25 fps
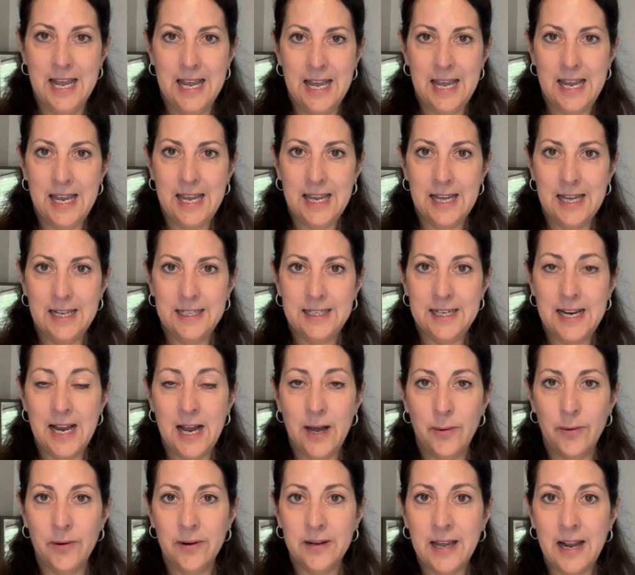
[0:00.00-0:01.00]
And
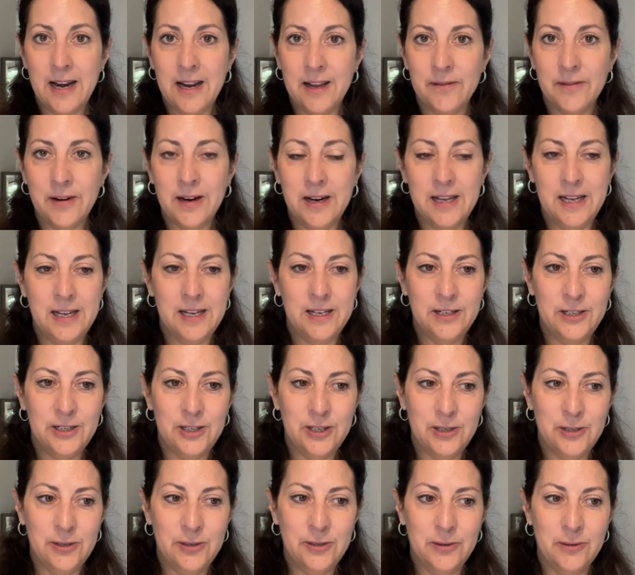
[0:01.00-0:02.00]
now we're getting ready
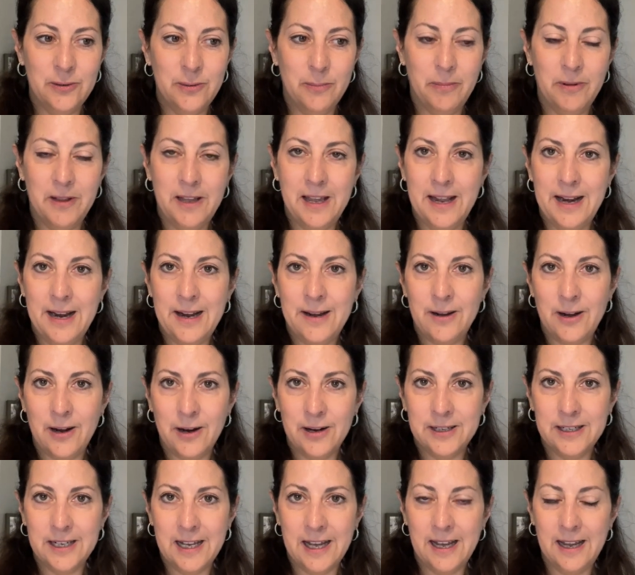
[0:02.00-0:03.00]
to plan out
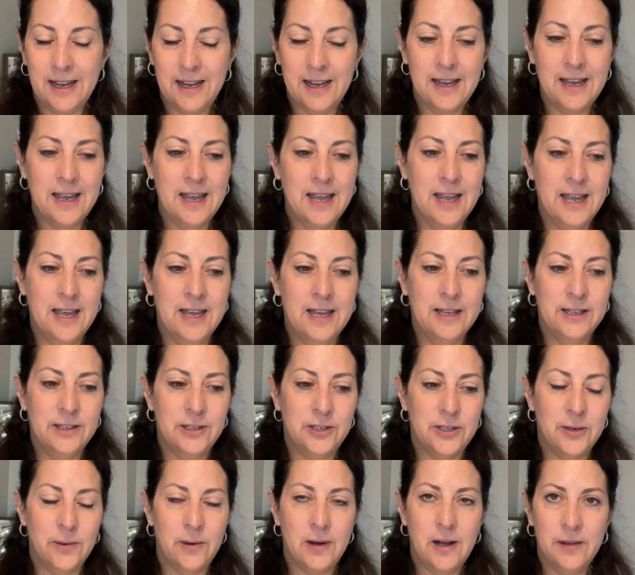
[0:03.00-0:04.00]
our day.
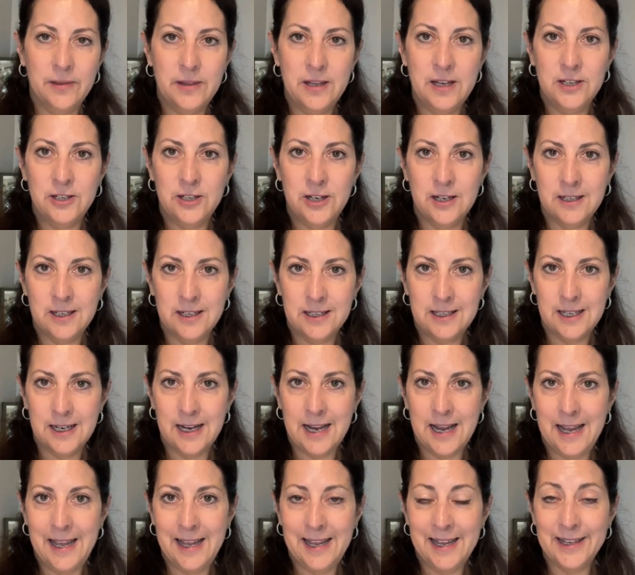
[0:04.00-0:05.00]
So on the agenda
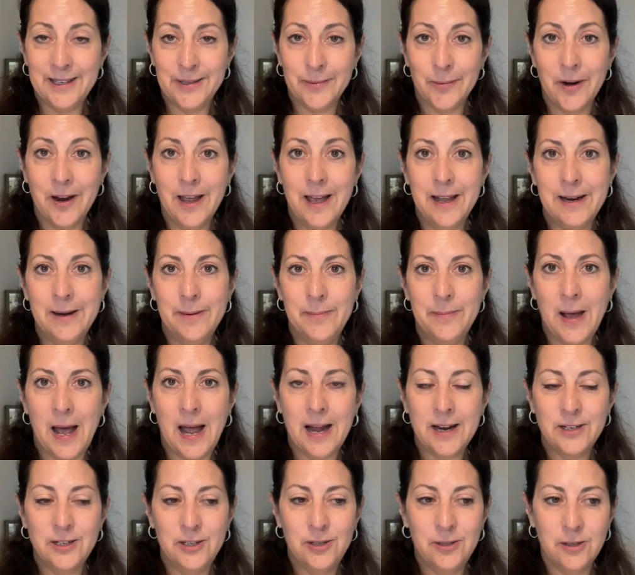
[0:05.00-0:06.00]
today is we're headed
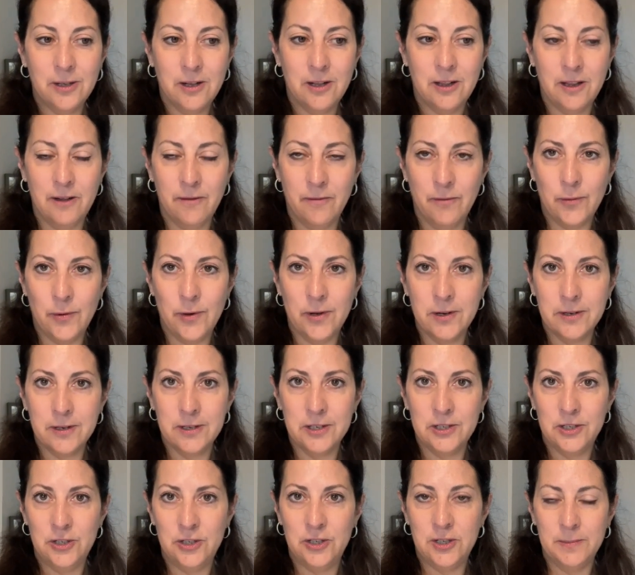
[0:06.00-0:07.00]
back to the cliff wall
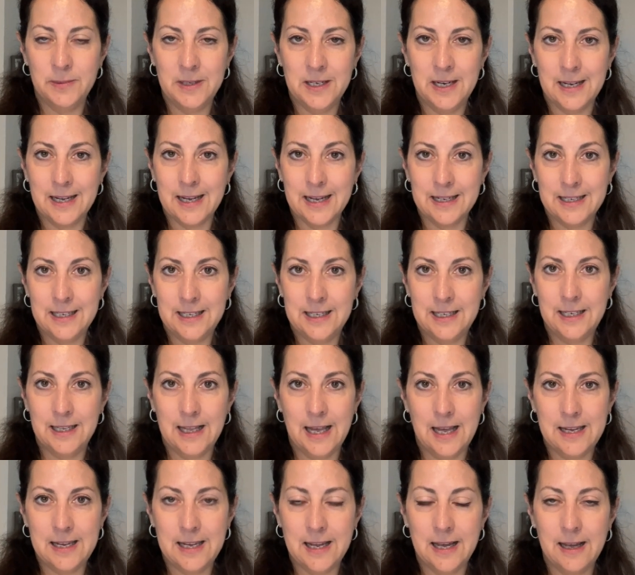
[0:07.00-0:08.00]
because Jim didn't get to see
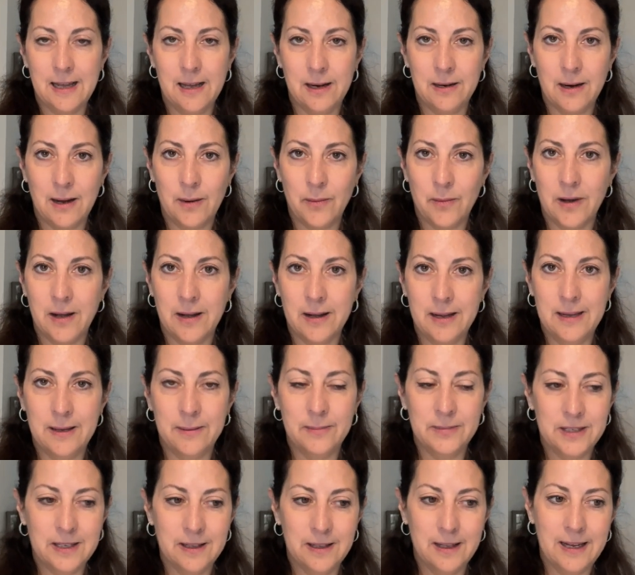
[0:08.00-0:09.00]
that yet. And I want
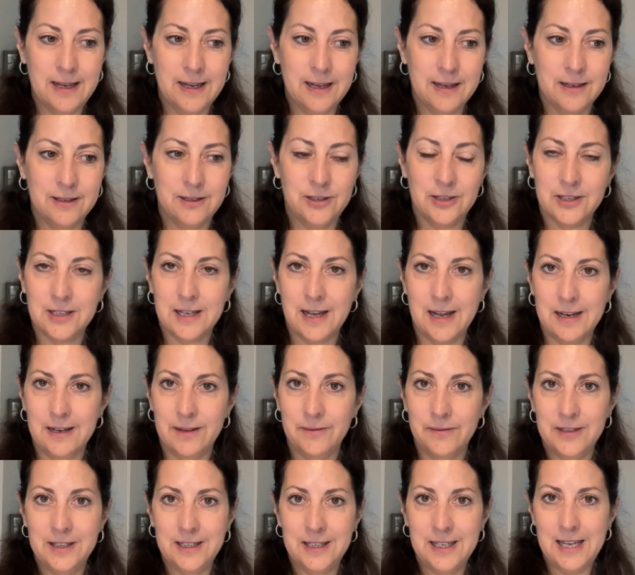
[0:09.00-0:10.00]
him to like just kind
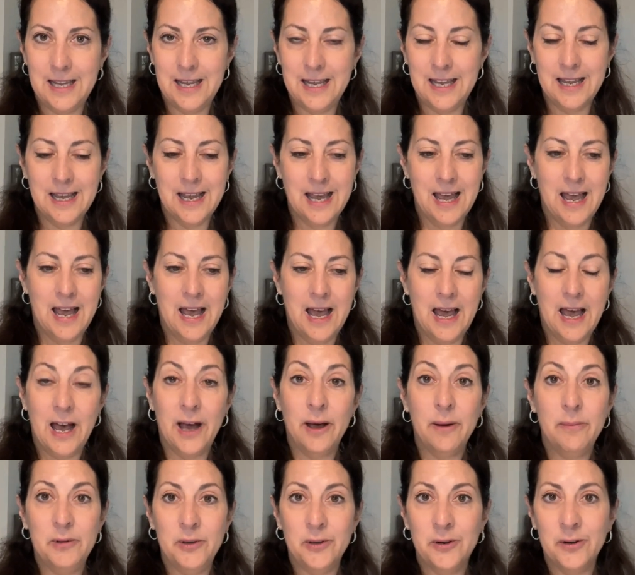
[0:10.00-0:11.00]
of see
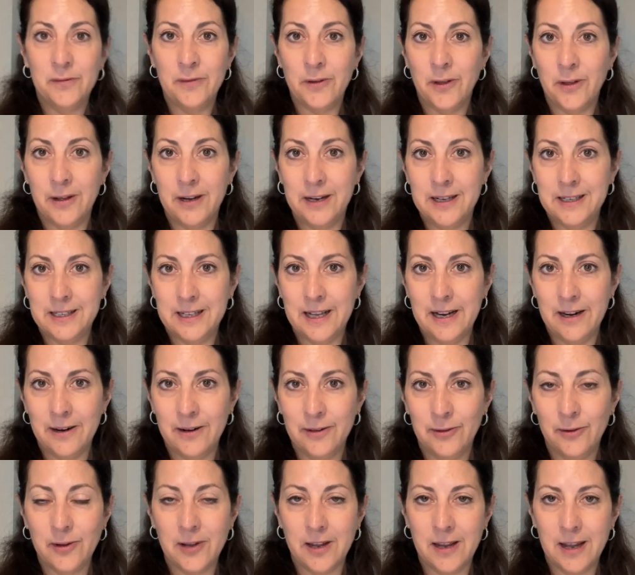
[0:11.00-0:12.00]
how beautiful it is
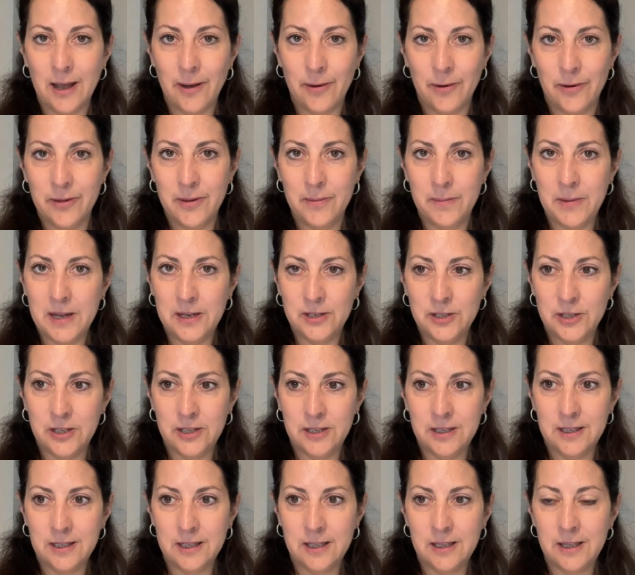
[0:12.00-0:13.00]
there, looking at all the
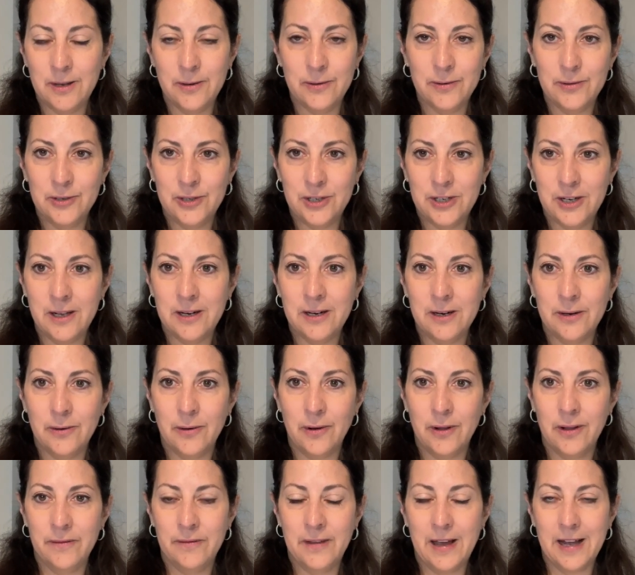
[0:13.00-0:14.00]
mansions and the ocean and
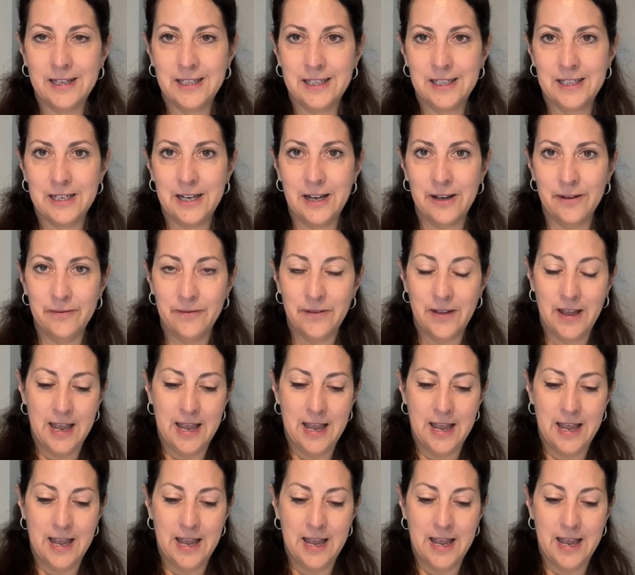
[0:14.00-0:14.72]
all of that stuff.